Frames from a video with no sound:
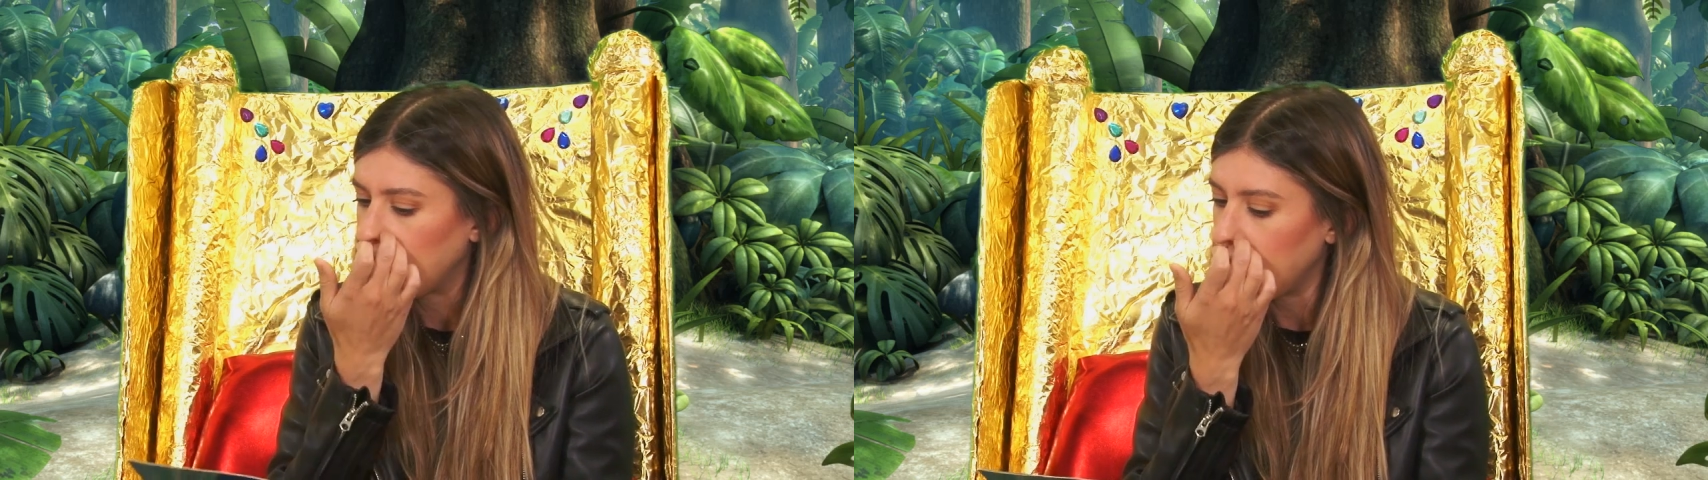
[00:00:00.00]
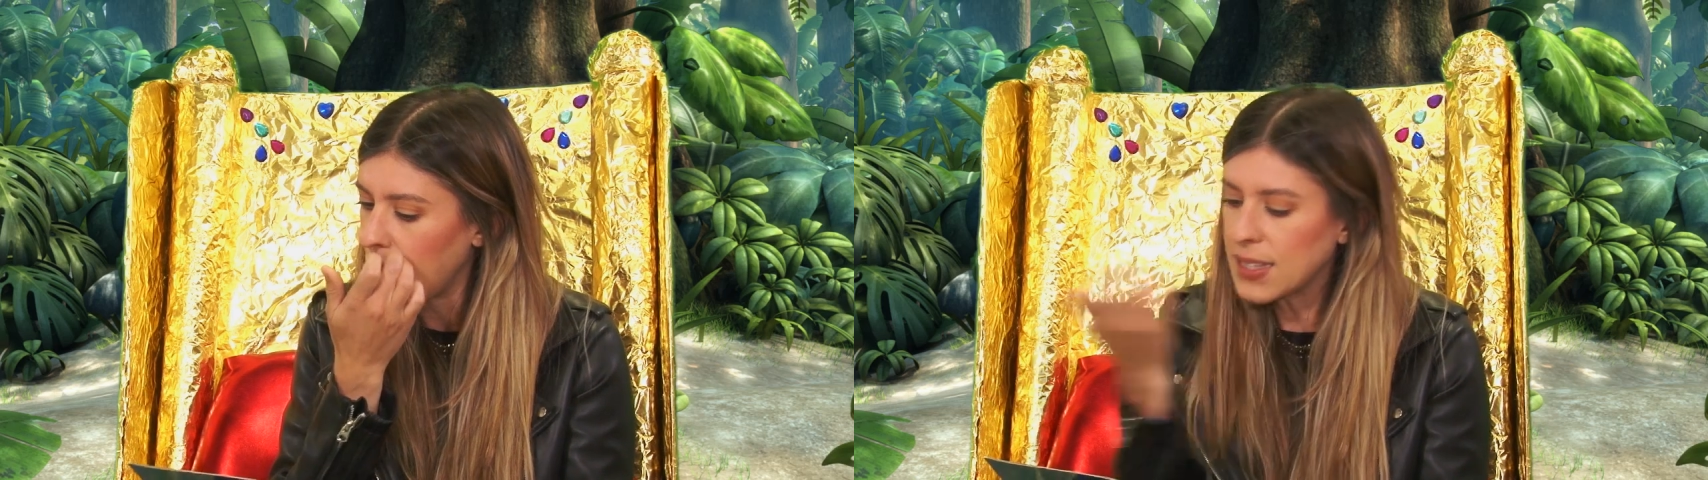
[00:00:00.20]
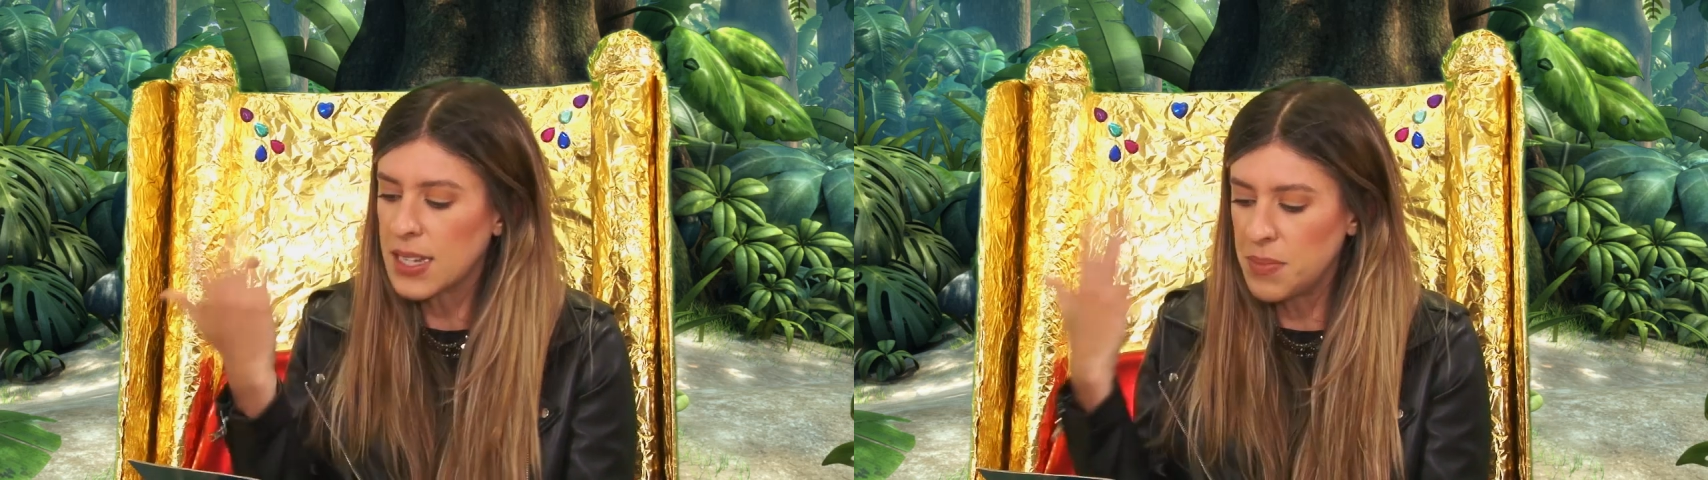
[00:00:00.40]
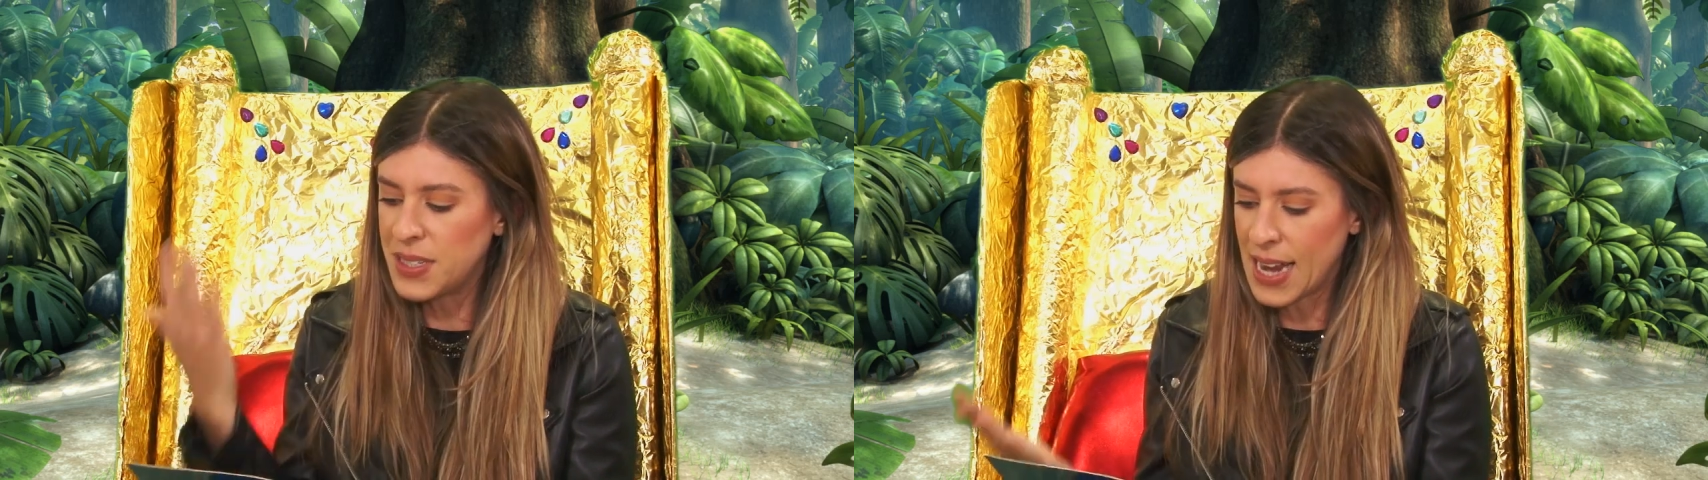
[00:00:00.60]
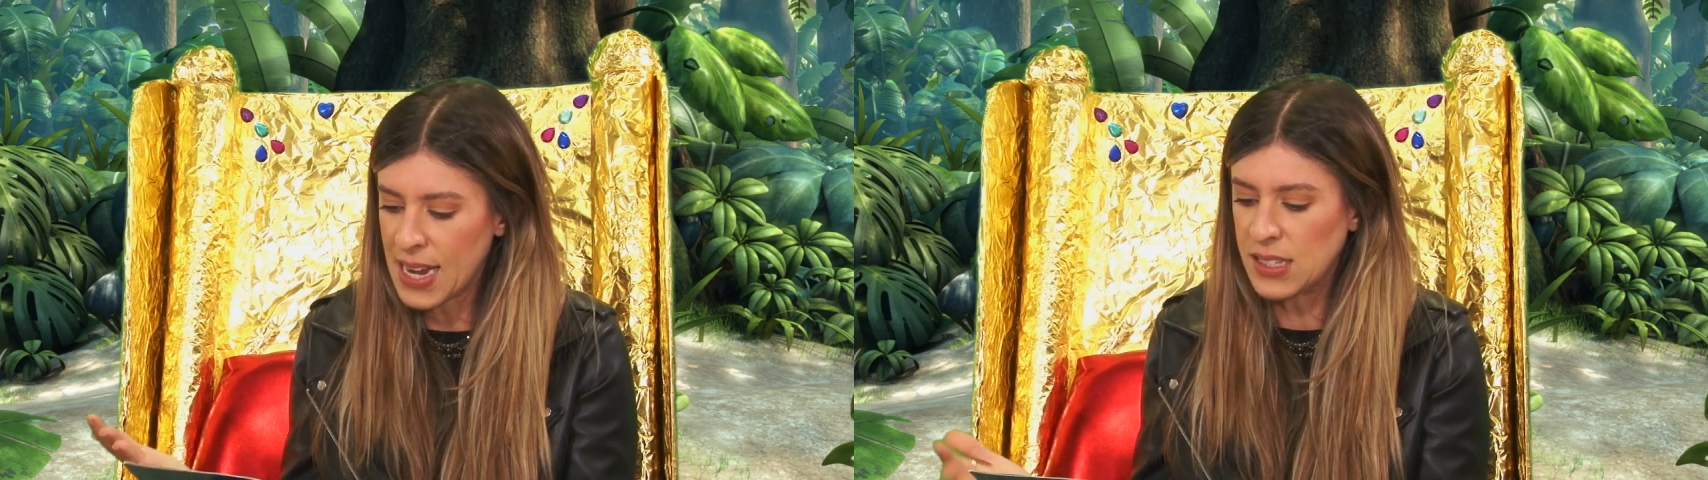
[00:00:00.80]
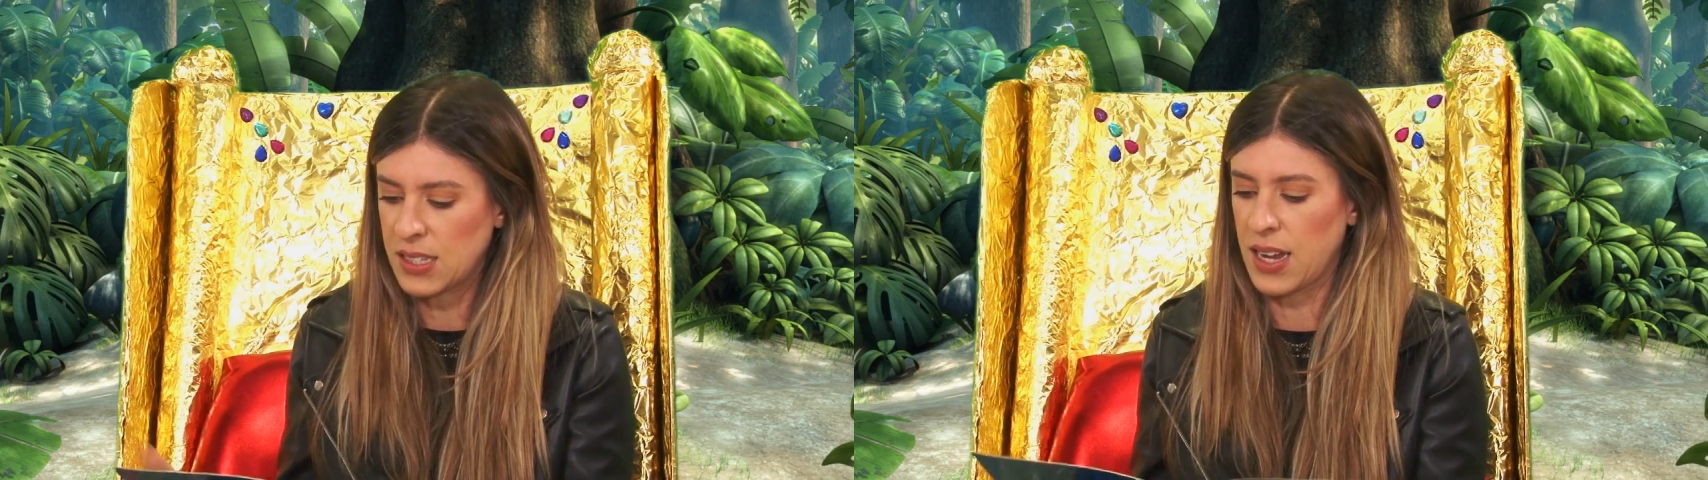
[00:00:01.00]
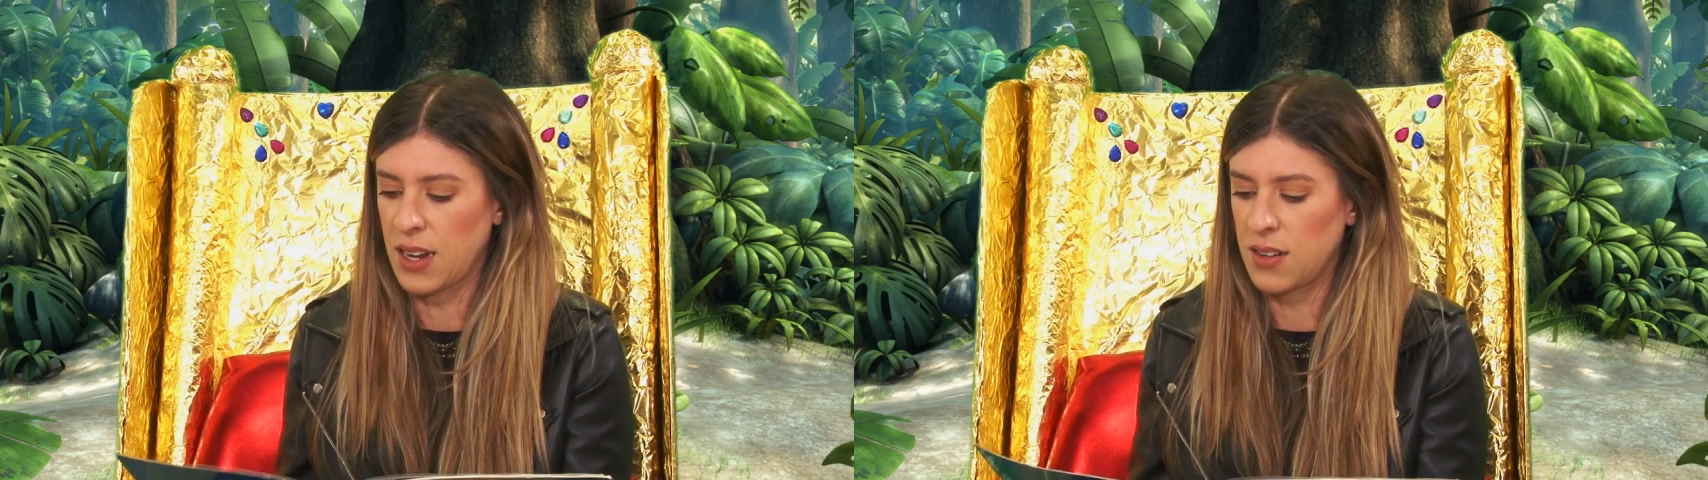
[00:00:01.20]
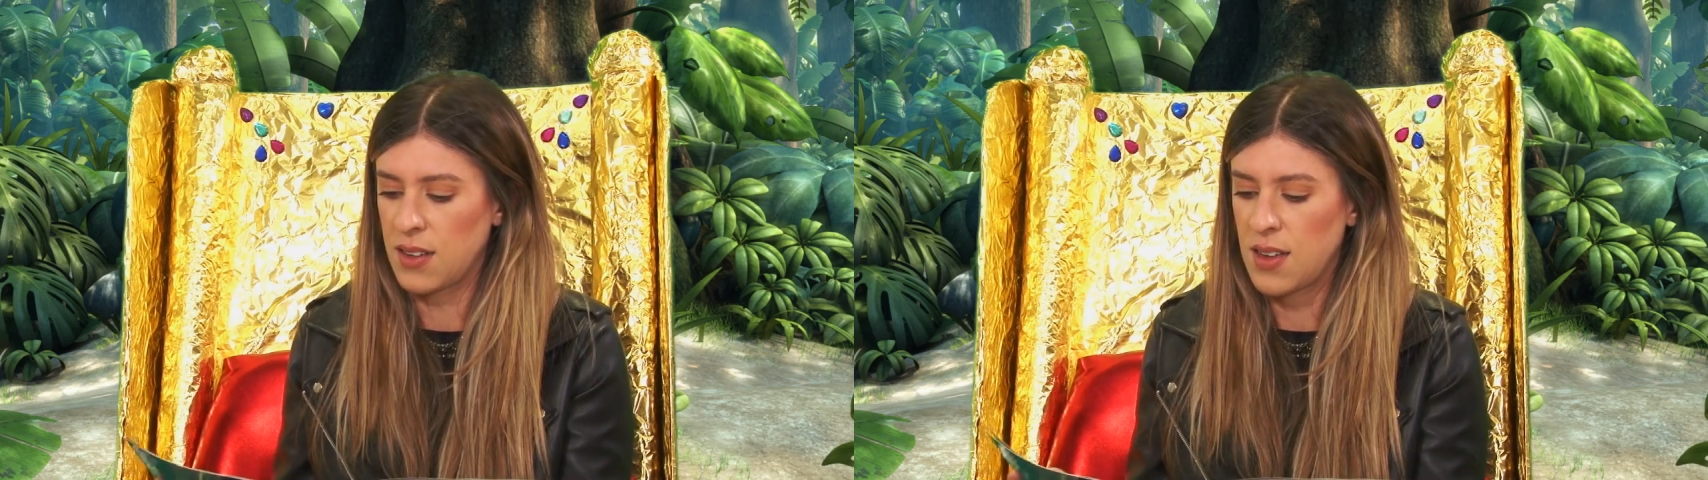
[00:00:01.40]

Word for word: Yes, I'm dancing.